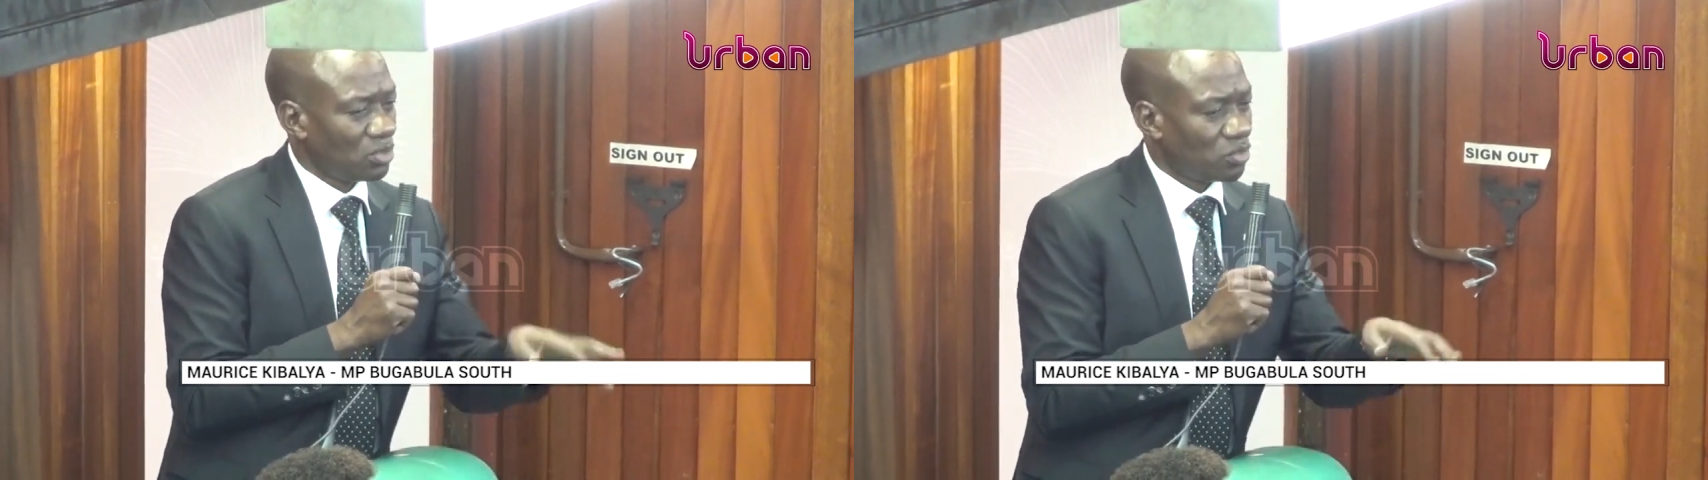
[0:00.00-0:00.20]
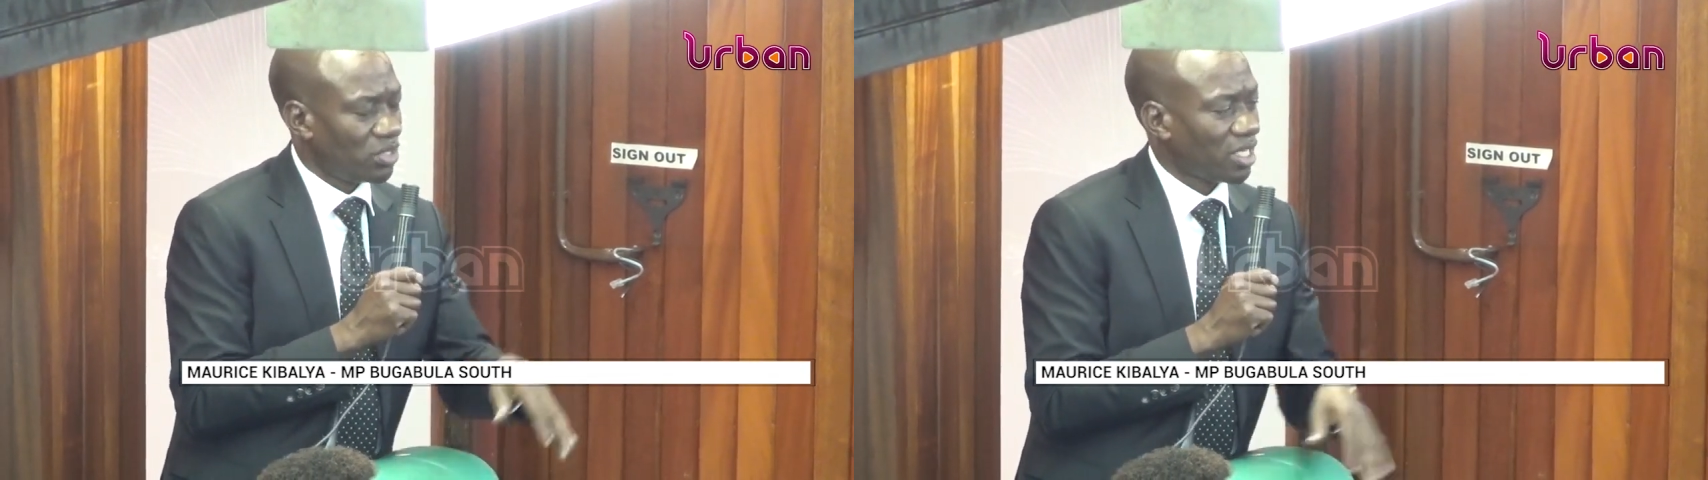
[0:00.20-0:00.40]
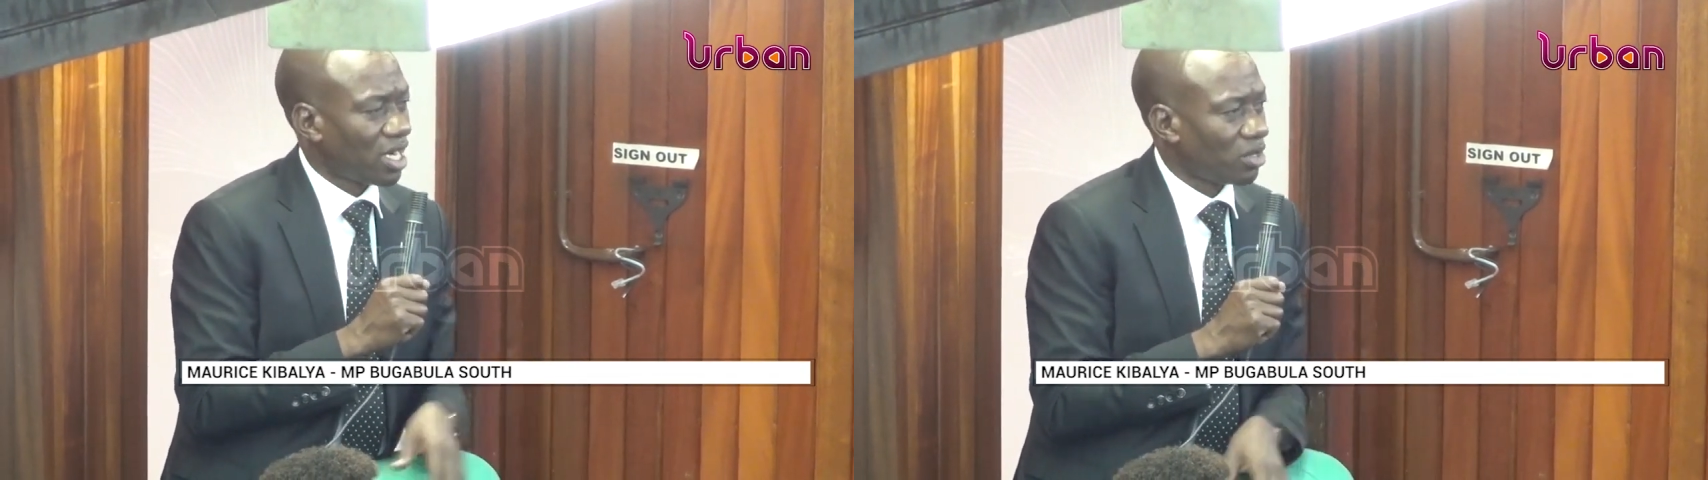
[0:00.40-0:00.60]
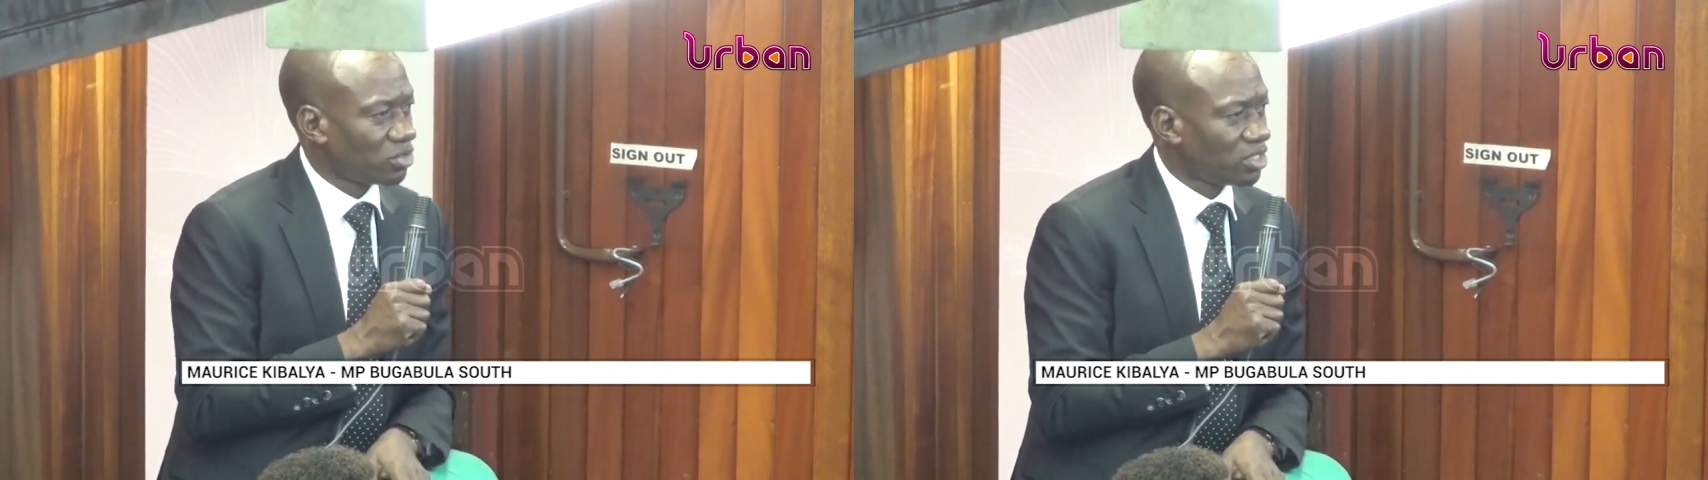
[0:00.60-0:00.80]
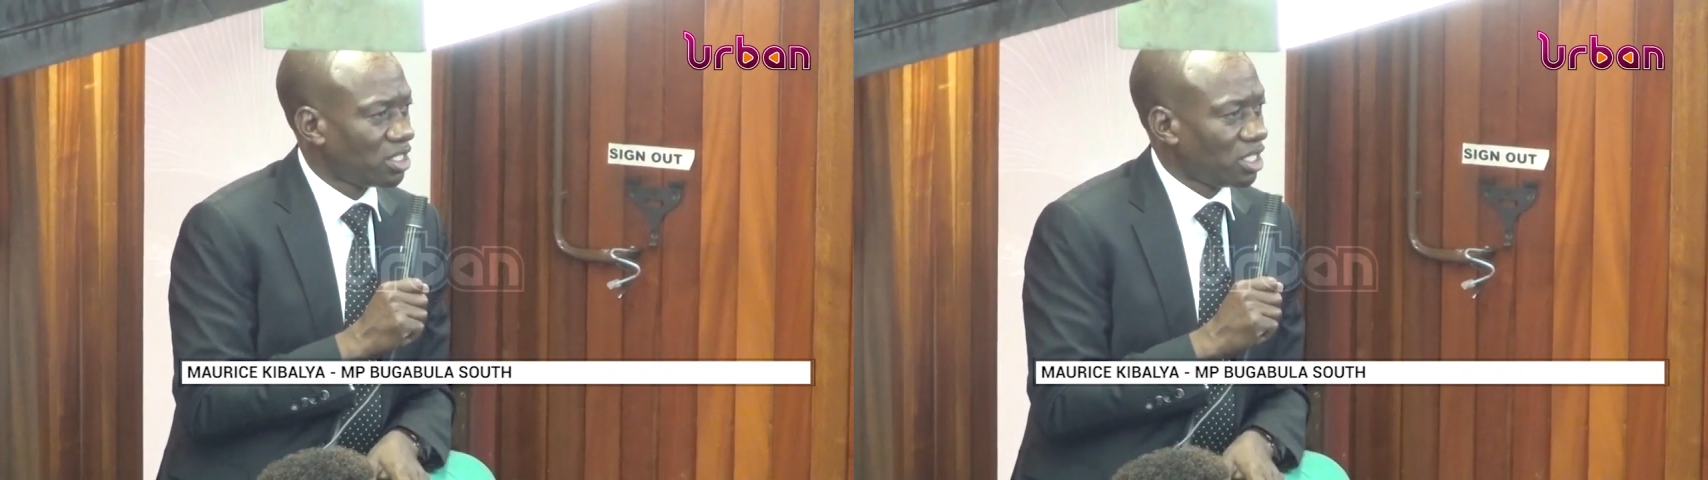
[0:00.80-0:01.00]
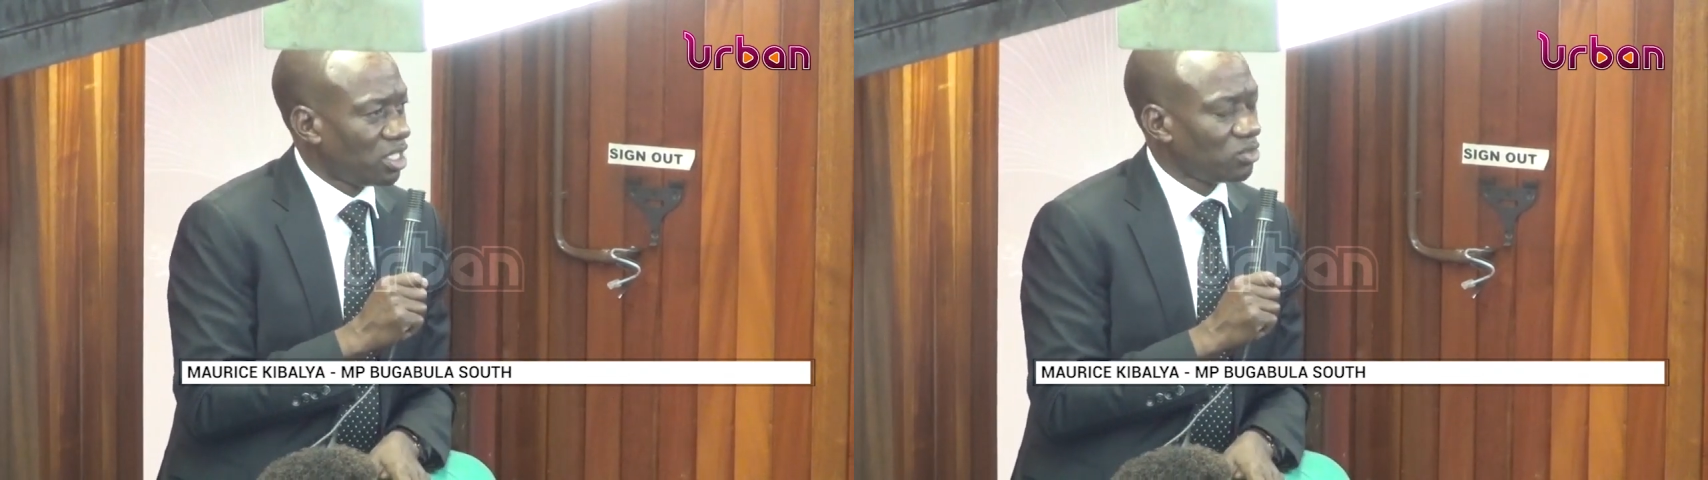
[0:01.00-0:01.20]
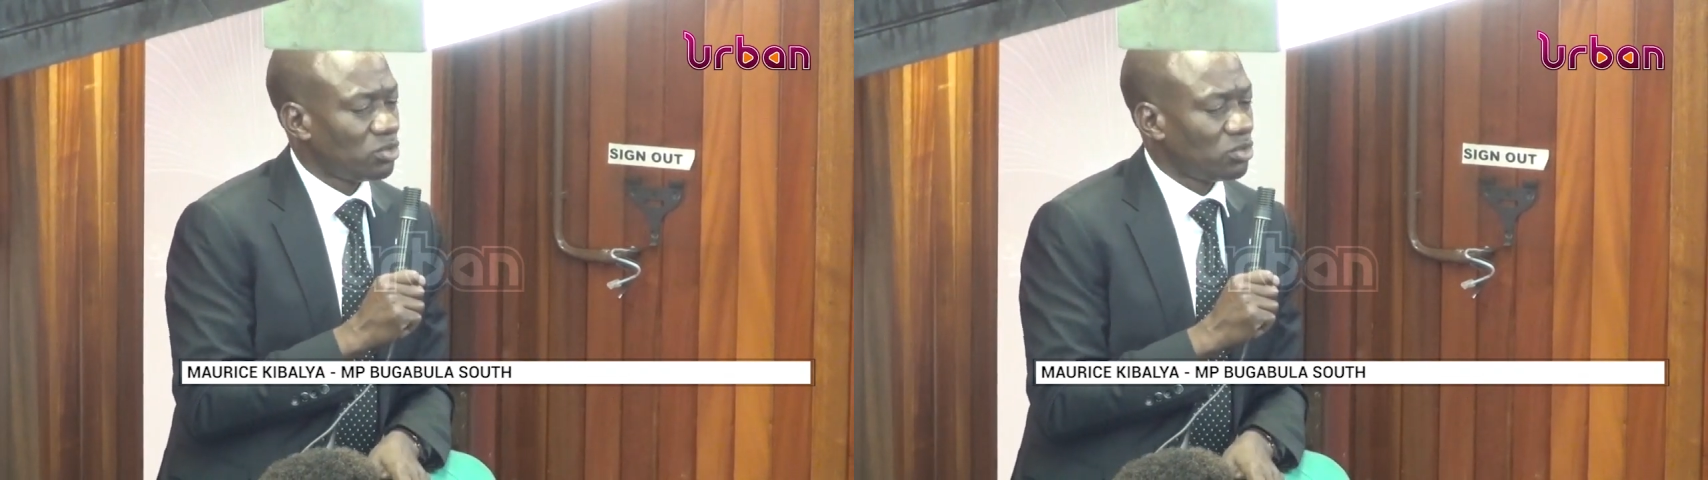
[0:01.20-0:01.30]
to the house, he